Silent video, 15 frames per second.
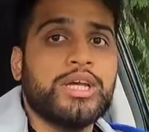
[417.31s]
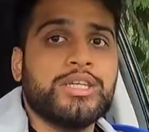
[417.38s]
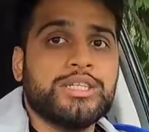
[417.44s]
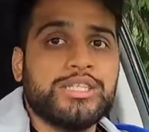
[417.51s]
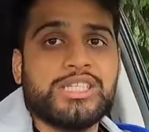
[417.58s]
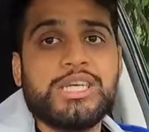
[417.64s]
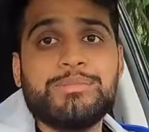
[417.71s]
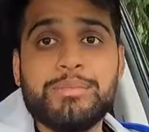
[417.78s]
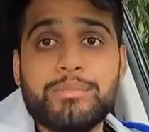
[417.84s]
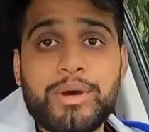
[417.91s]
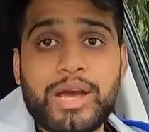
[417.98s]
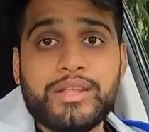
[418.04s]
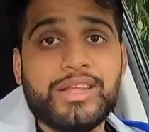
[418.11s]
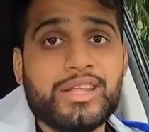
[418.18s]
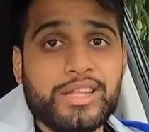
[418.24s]
Just keep in
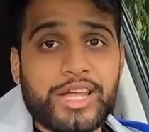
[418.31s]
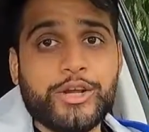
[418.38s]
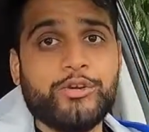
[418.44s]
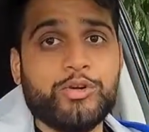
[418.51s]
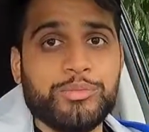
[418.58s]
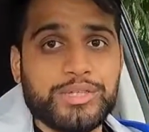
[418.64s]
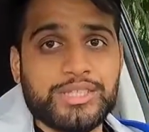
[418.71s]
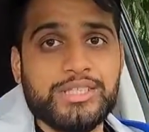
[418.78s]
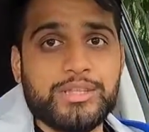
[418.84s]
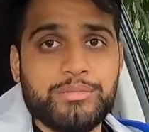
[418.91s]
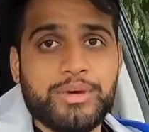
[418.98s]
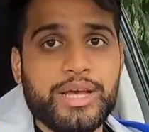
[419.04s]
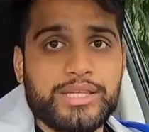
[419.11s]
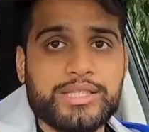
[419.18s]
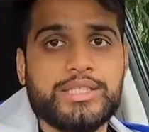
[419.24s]
mind that legroom isn't the
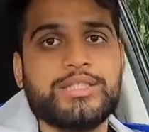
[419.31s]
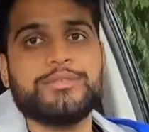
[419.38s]
best.